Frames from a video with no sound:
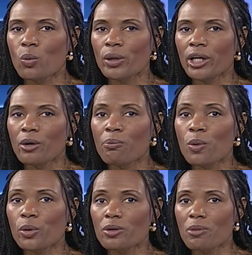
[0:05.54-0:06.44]
where
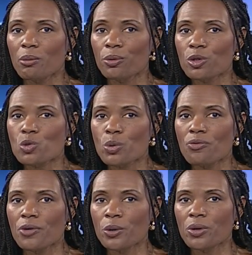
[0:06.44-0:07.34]
board members will
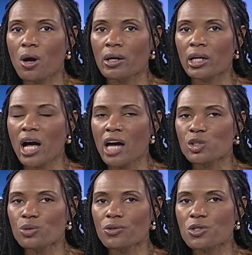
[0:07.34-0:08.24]
vote on a
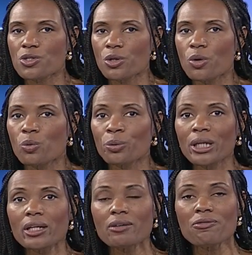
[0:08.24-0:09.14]
controversial
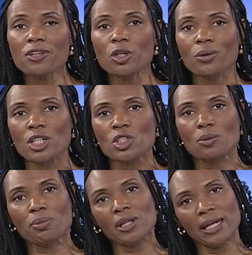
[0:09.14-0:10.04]

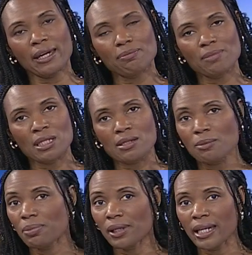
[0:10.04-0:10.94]
reconfiguration plan. It's
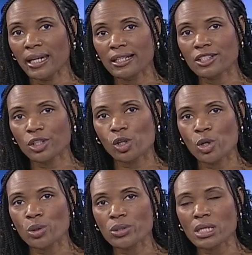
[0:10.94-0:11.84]
a plan to
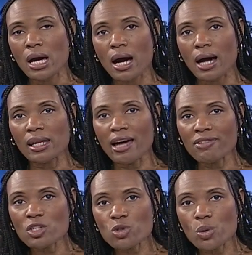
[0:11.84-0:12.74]
close
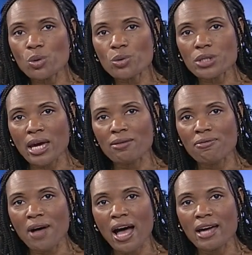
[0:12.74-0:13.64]
11 schools and
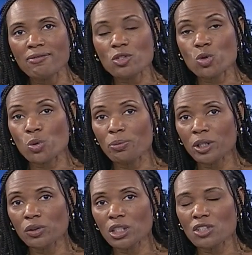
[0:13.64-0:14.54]
five school
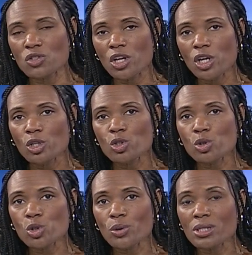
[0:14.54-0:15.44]
buildings
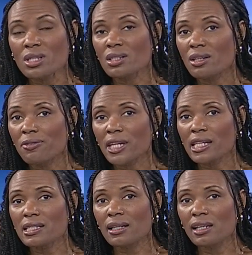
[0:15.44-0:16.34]
due to a
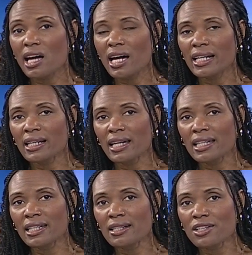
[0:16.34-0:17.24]
significant decline
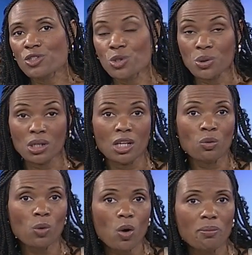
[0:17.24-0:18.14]
in student
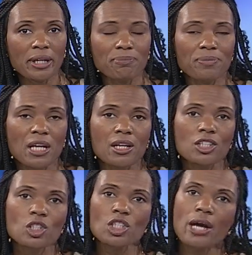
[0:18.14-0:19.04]
enrollment.
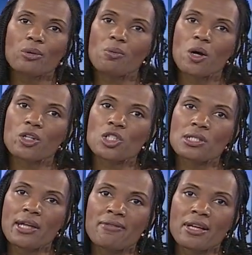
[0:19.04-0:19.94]
Jatira Marsh
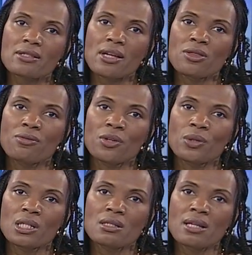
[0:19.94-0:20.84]
is live outside the voting